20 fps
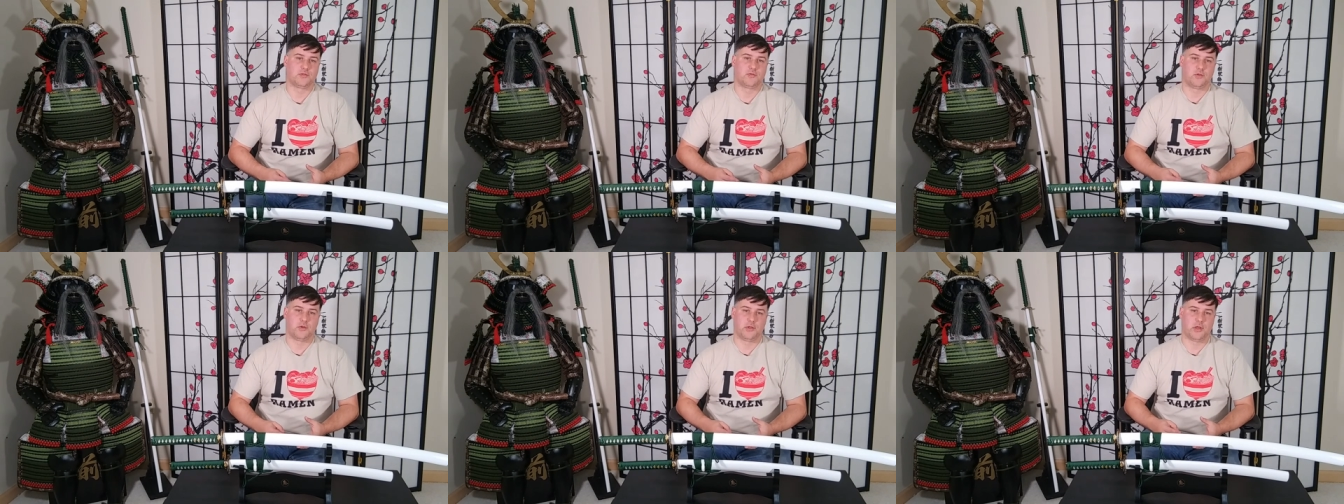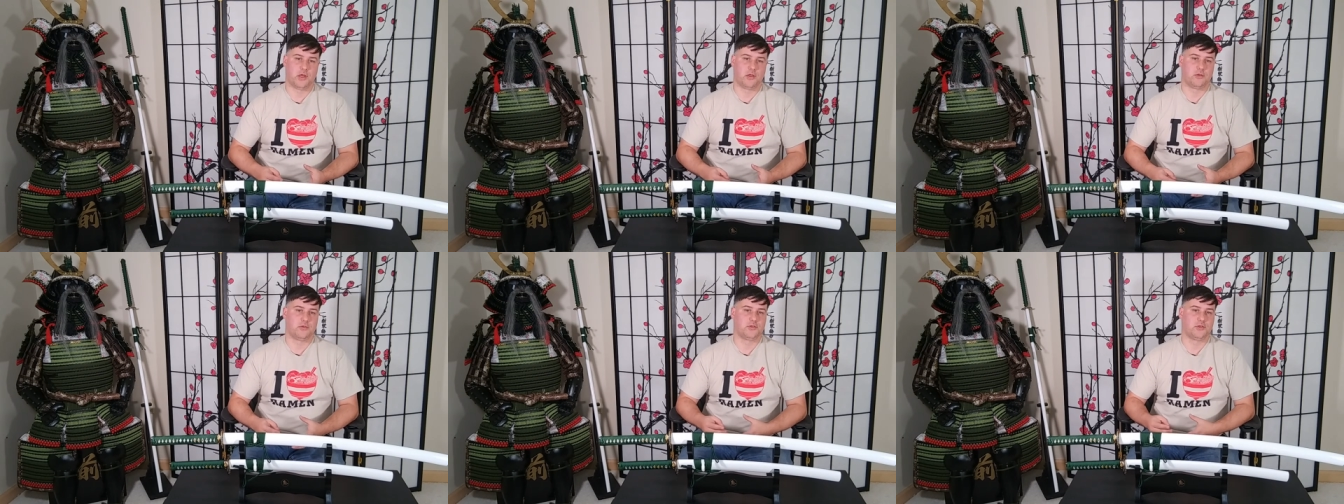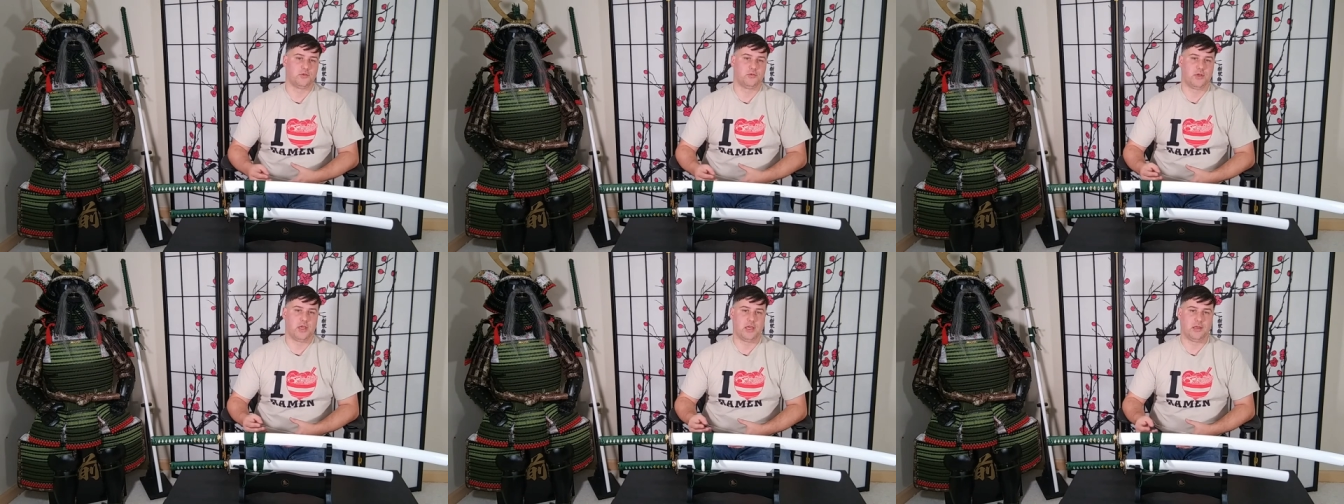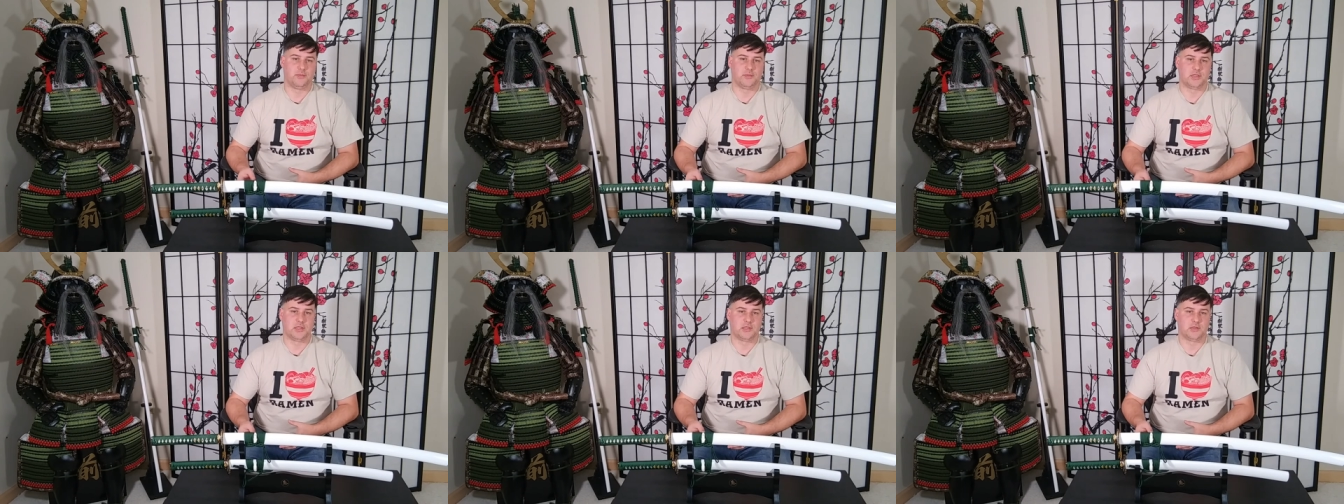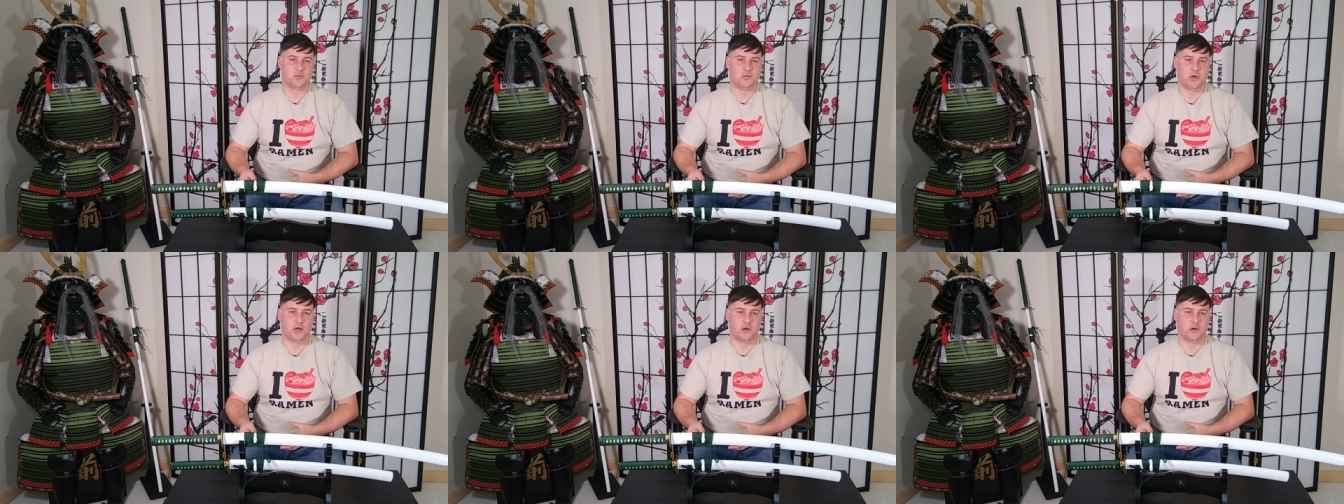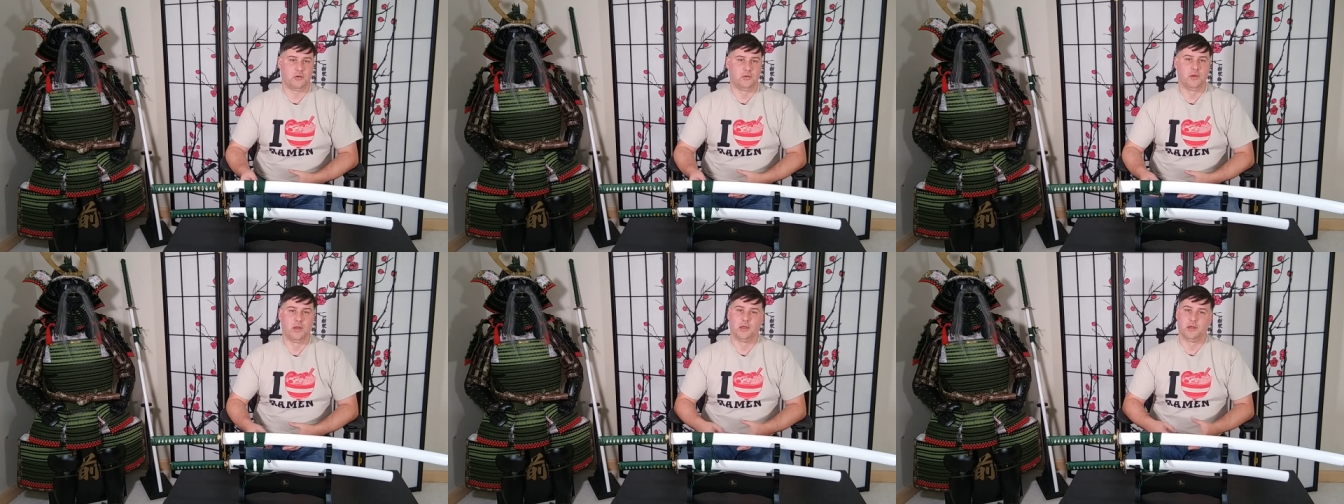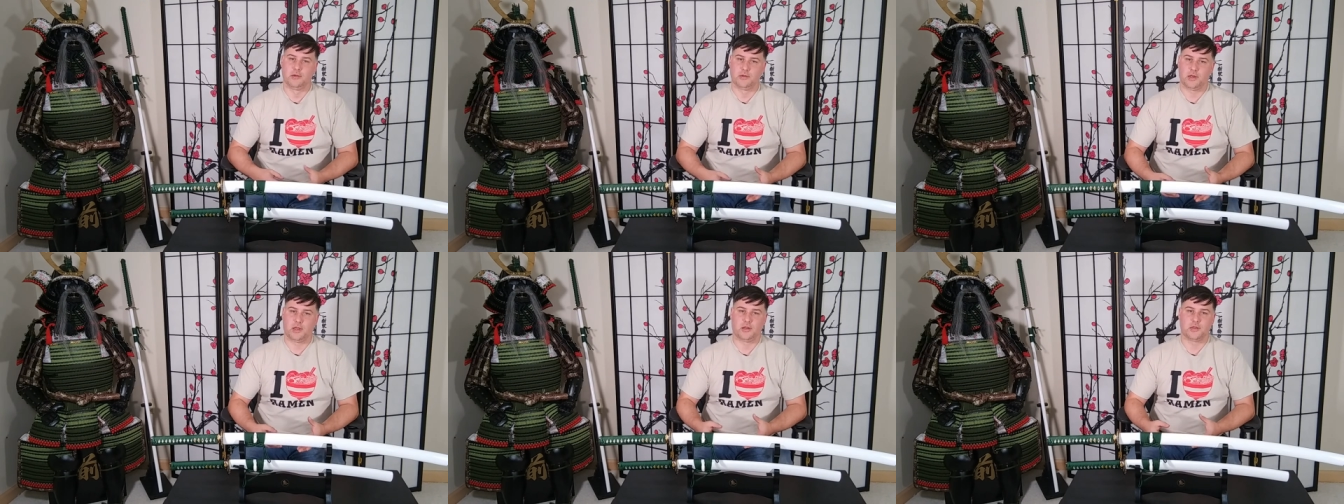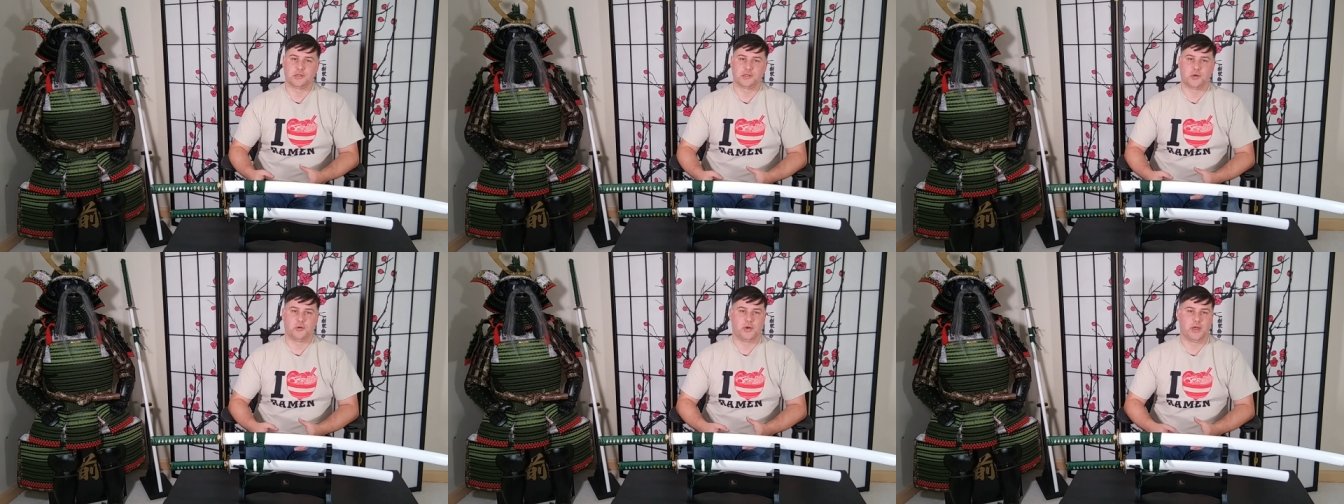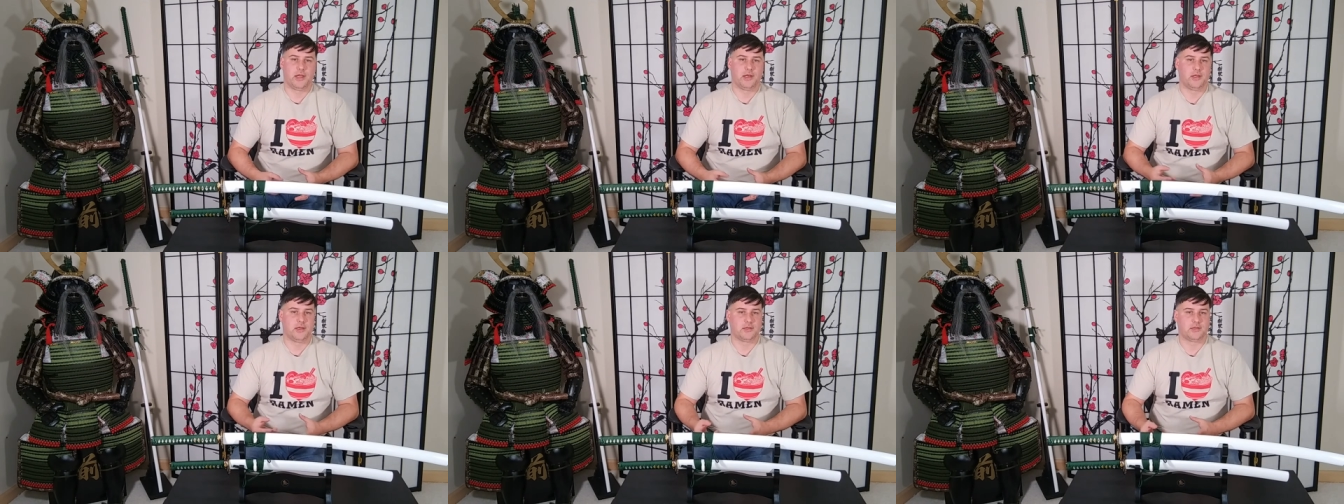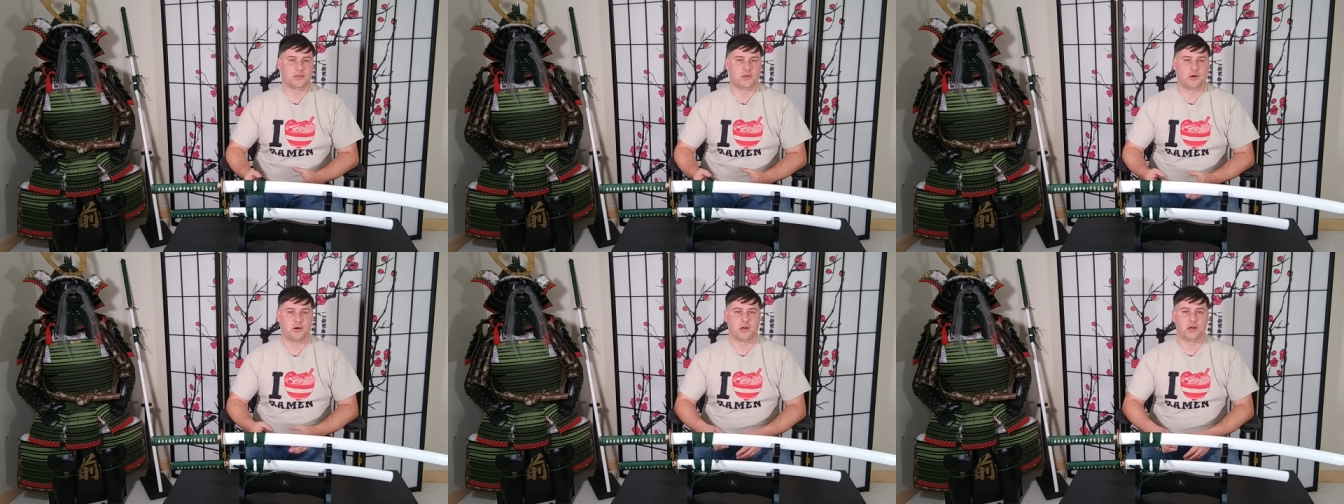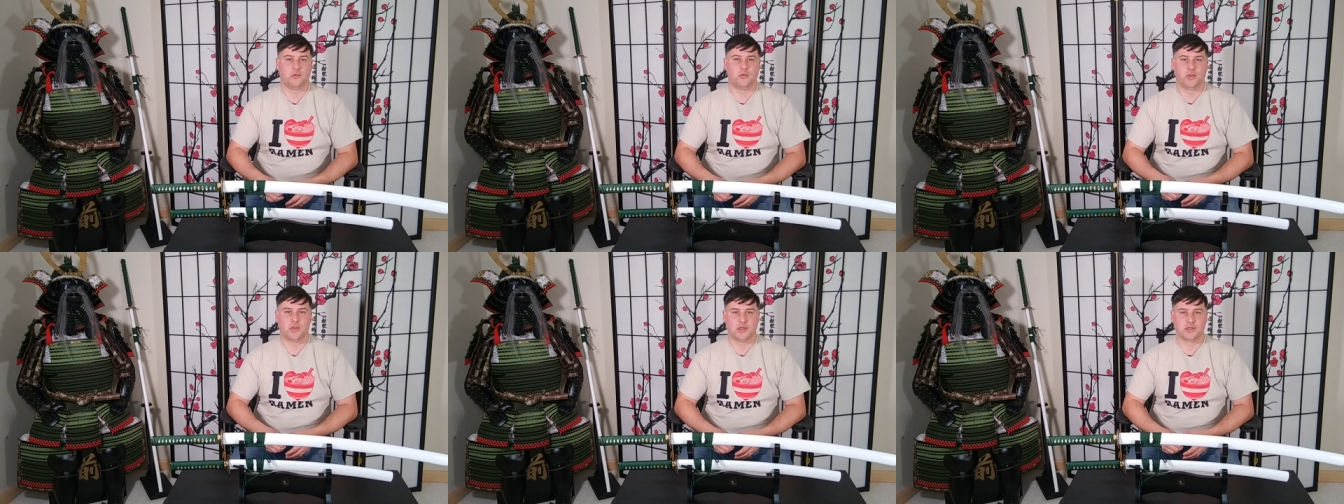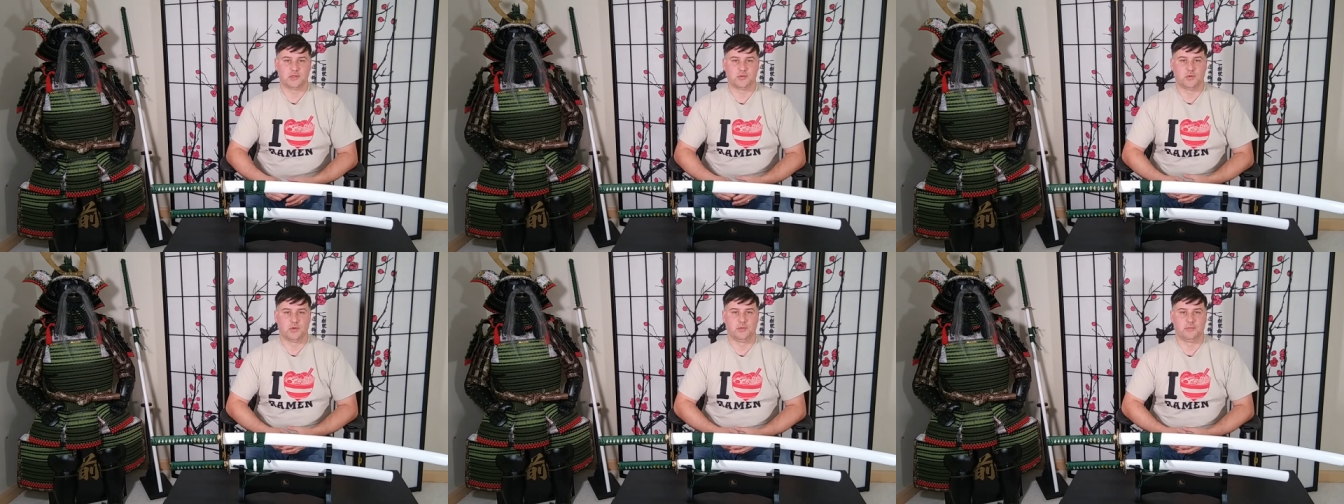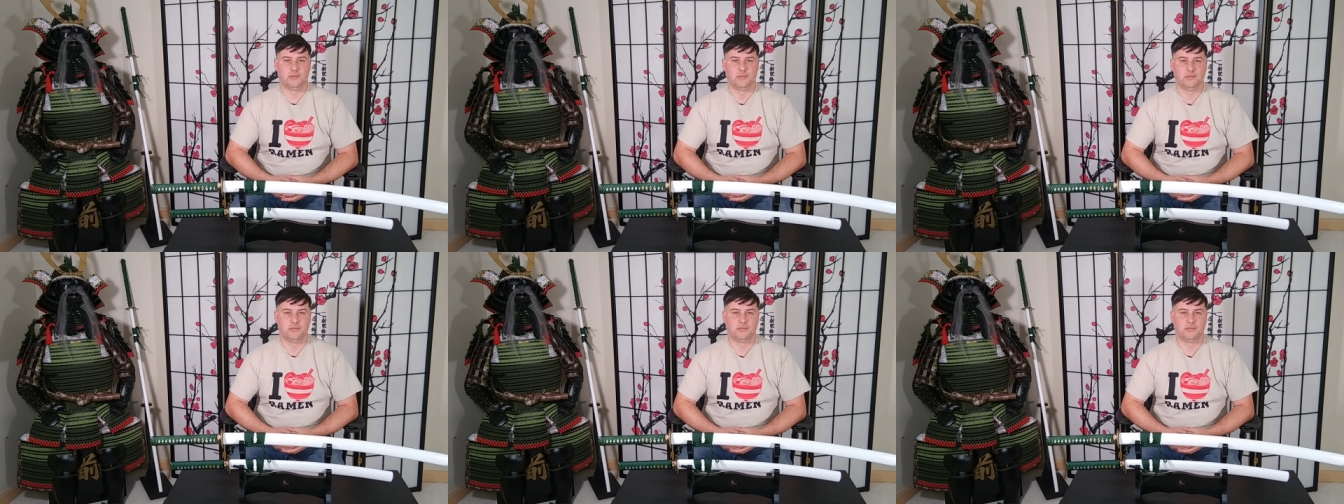for the other two games as well. Now let's go ahead and get started with this one.